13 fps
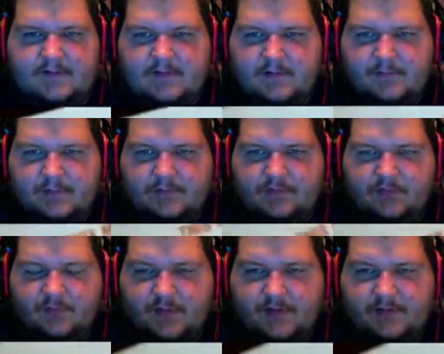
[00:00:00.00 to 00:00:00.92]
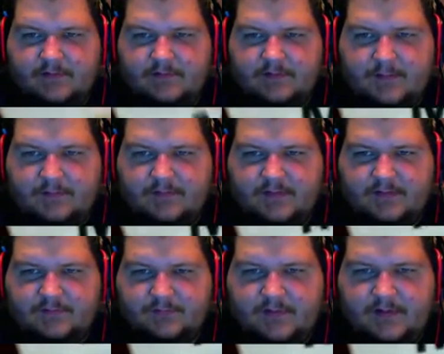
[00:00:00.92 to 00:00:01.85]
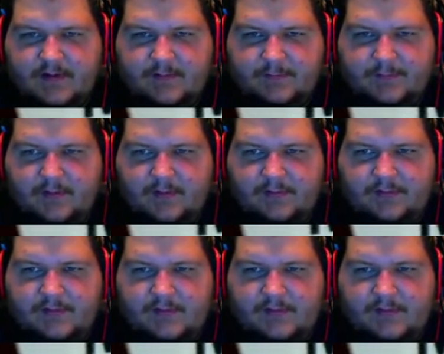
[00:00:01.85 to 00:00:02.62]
which you can win. You have a chance to win every month.